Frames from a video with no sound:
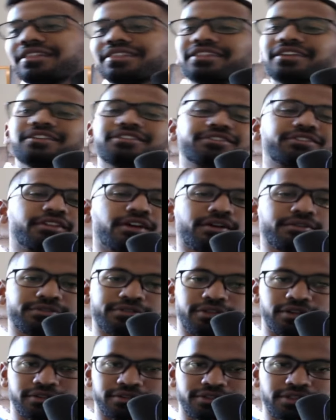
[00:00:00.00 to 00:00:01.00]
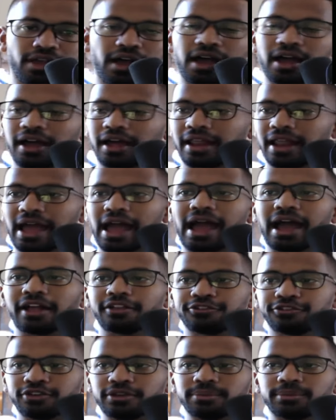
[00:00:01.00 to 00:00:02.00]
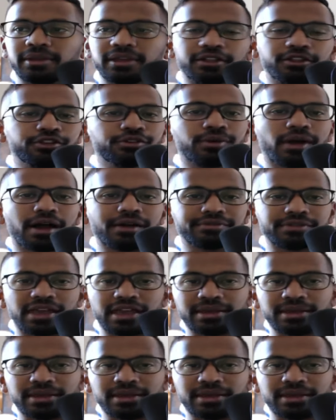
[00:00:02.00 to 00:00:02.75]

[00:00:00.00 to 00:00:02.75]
This stuff does not actually mean you have